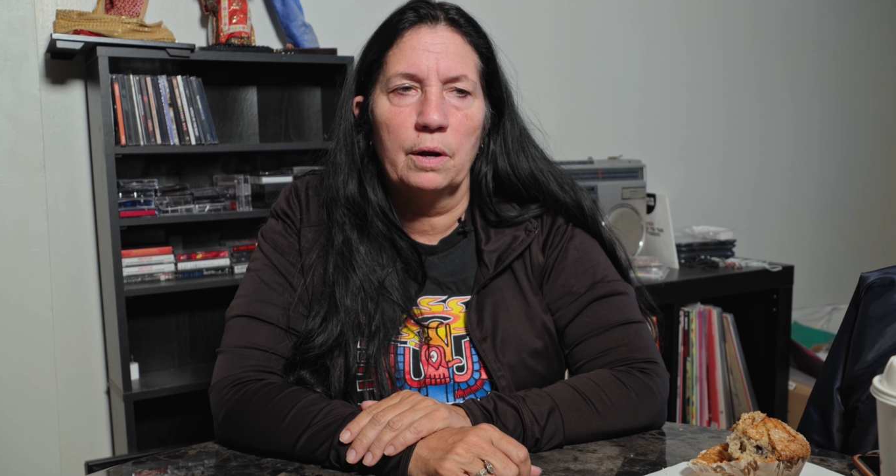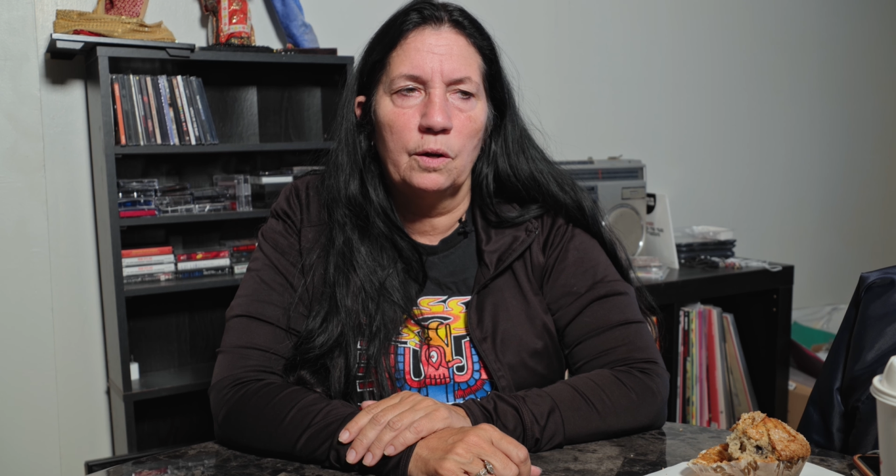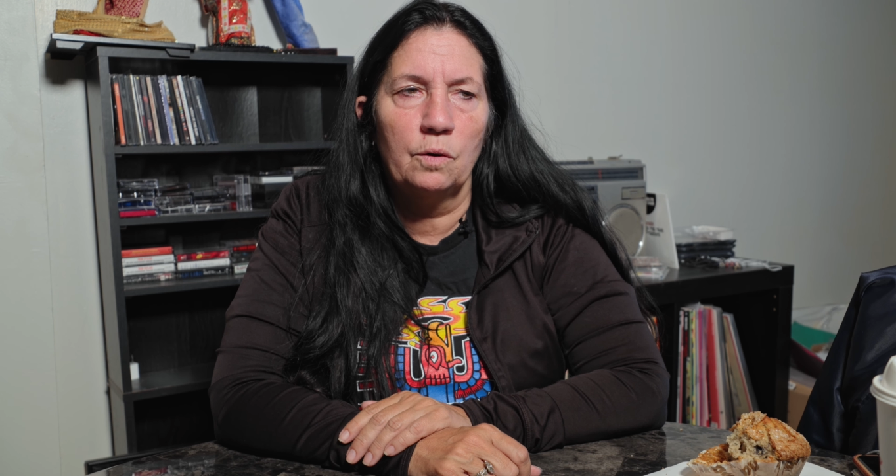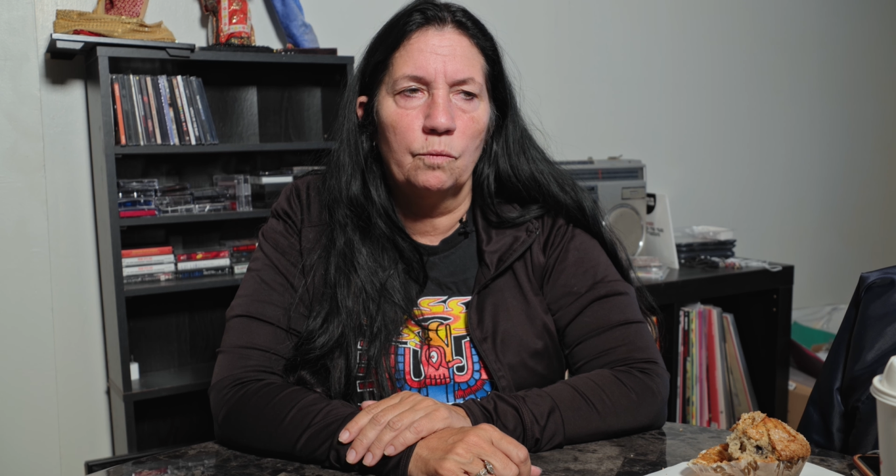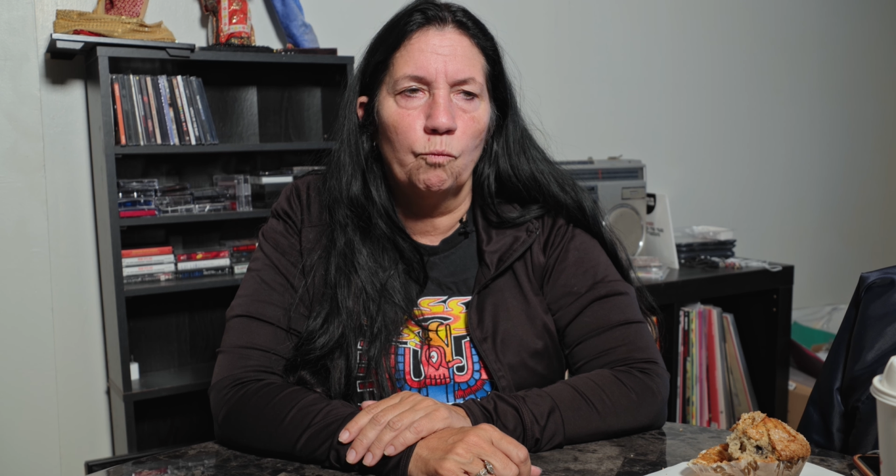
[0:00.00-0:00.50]

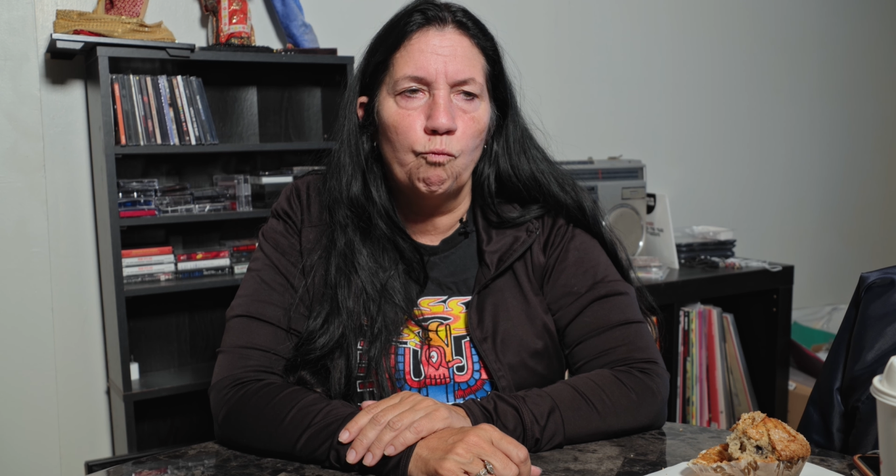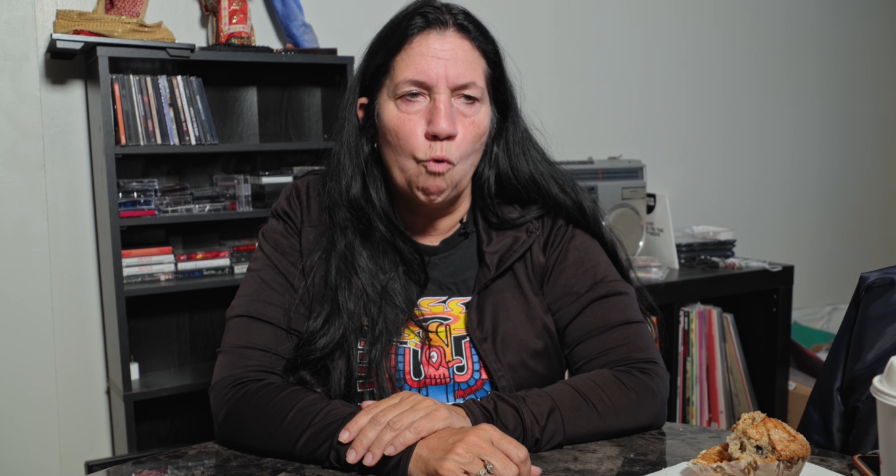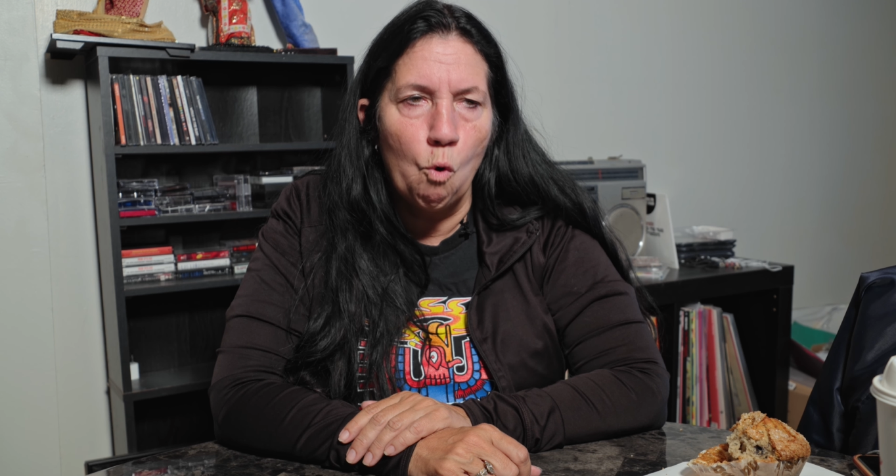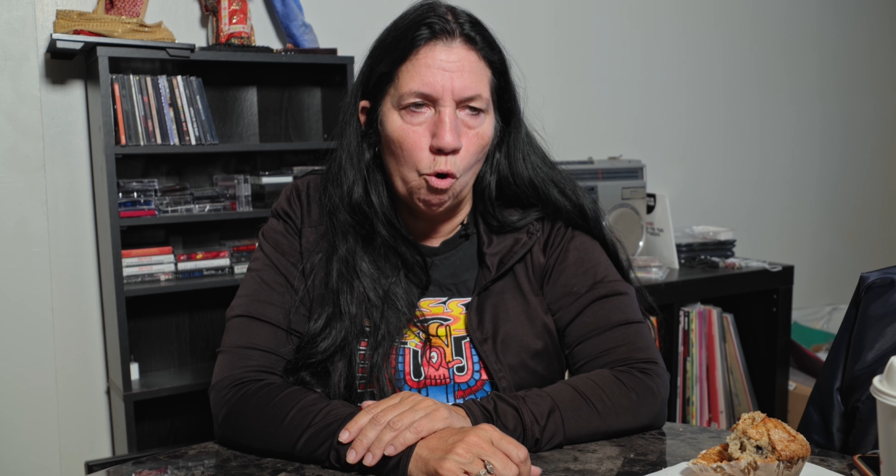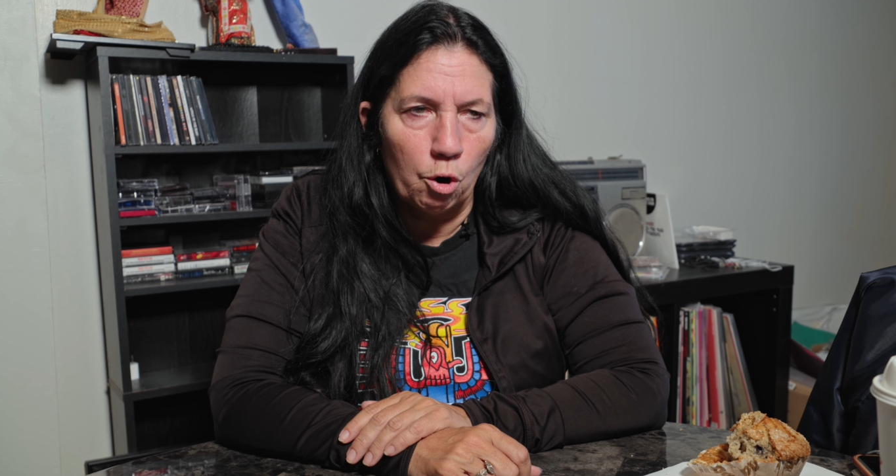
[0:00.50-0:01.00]
in
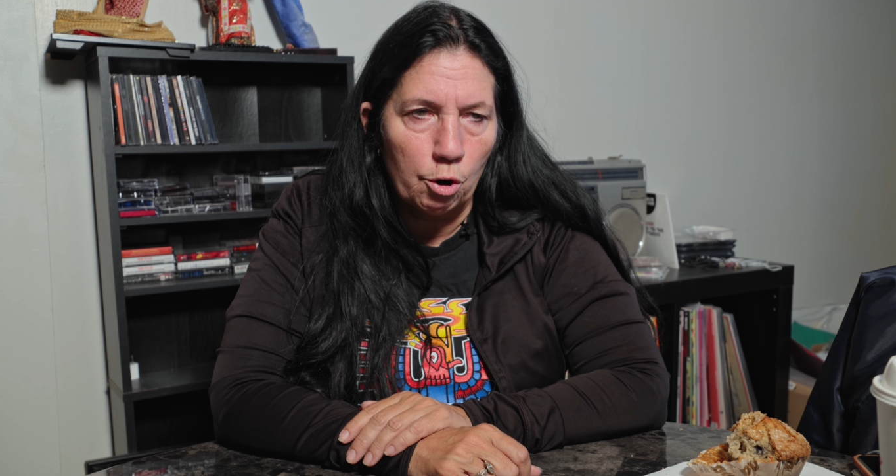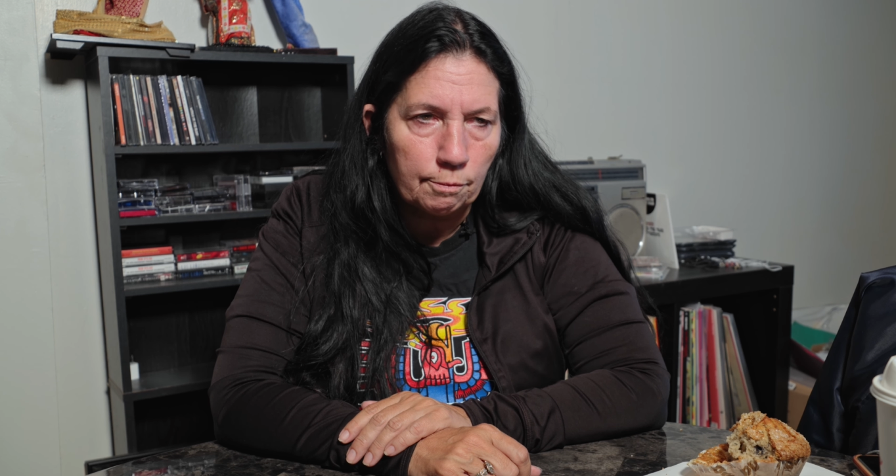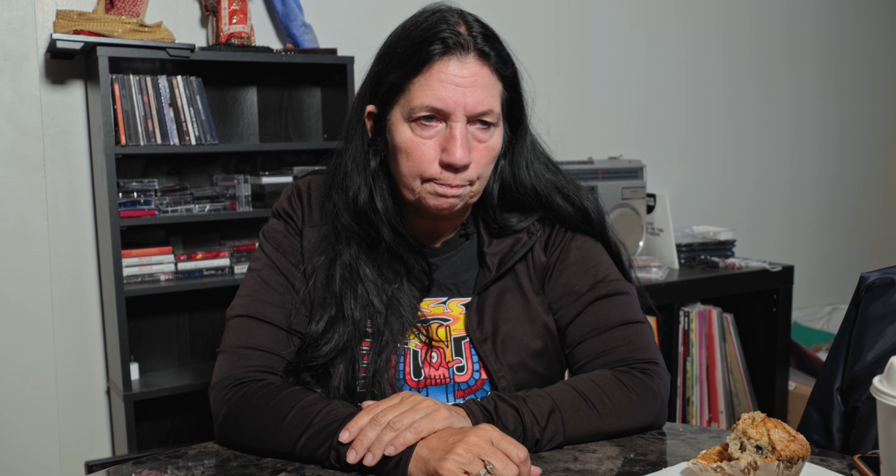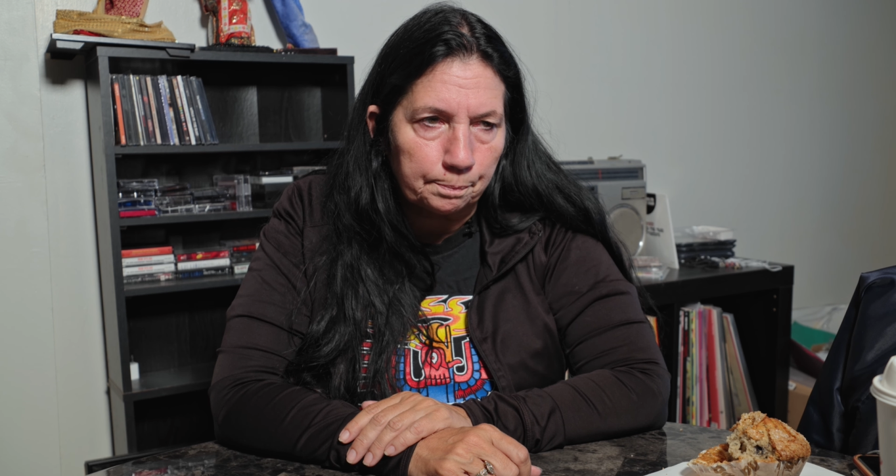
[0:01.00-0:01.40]
war.